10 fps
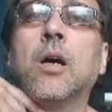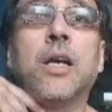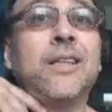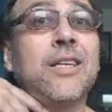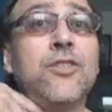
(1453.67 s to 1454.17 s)

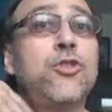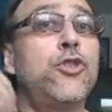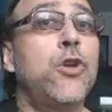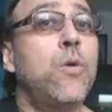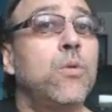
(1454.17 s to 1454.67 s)
It doesn't
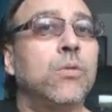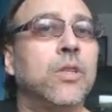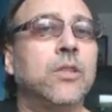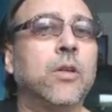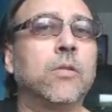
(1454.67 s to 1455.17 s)
show
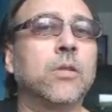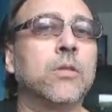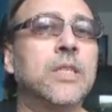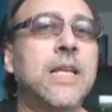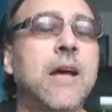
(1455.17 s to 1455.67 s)
the
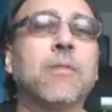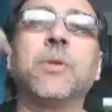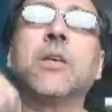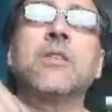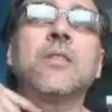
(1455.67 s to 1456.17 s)
throatal sound
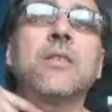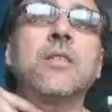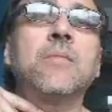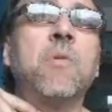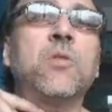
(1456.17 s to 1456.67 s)
because it's a
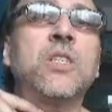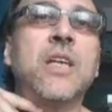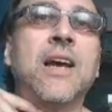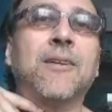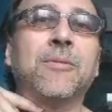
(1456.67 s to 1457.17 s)
small
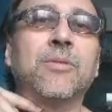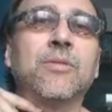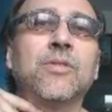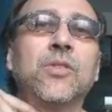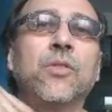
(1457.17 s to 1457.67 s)
sound,
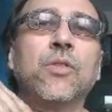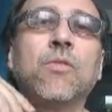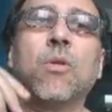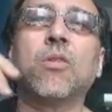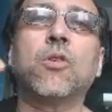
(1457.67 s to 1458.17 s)
so the
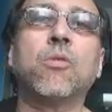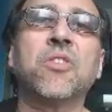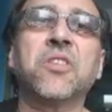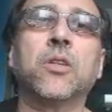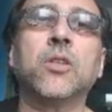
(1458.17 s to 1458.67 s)
vocal
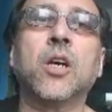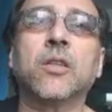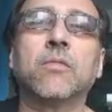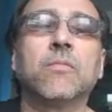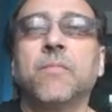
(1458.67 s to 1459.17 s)
cords are
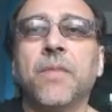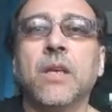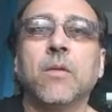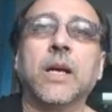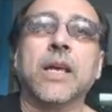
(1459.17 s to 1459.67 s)
not.
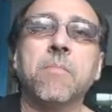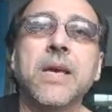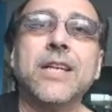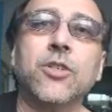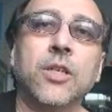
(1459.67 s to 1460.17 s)
Like,
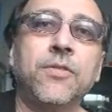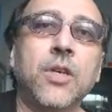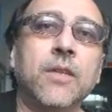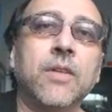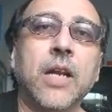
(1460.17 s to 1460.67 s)
imagine if
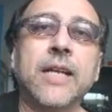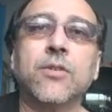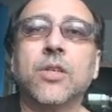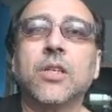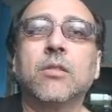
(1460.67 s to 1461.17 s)
you have
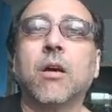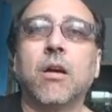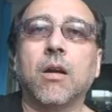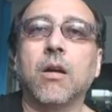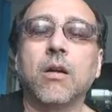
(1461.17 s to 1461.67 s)
electric
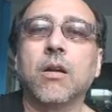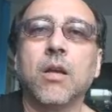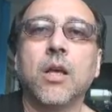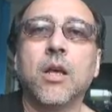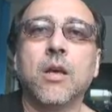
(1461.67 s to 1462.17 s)
guitar
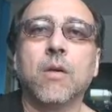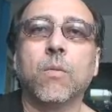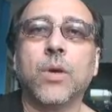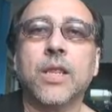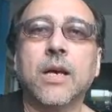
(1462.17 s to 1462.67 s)

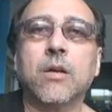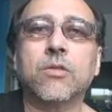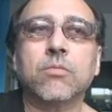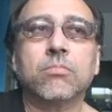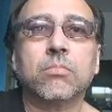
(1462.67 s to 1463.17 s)

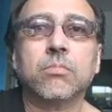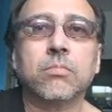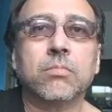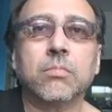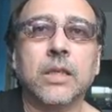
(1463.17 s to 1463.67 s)
without
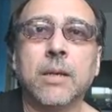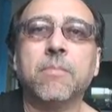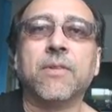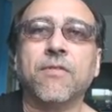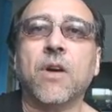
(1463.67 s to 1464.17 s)
an
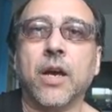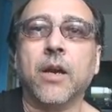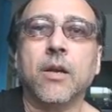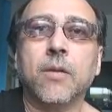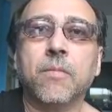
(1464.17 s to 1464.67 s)

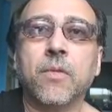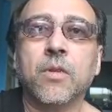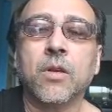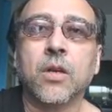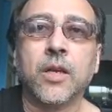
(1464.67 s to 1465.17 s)
amplifier,
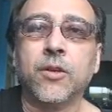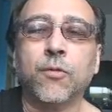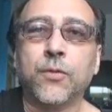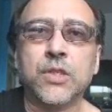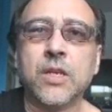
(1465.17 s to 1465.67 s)
and you,
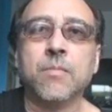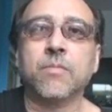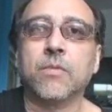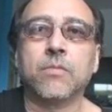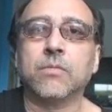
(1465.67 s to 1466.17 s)
for some